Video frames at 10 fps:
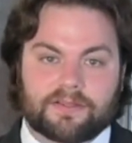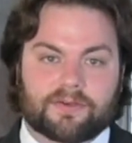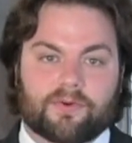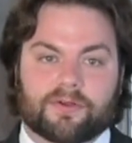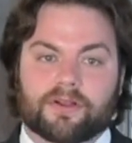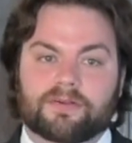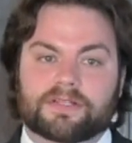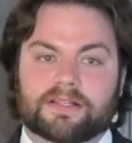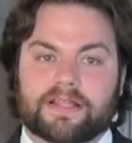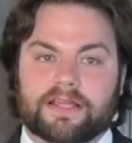The court
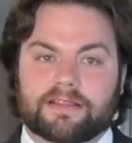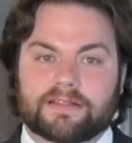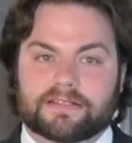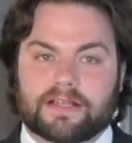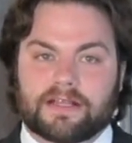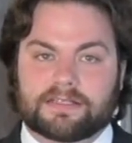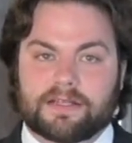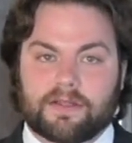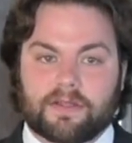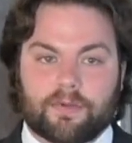goes at length
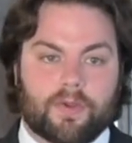discussing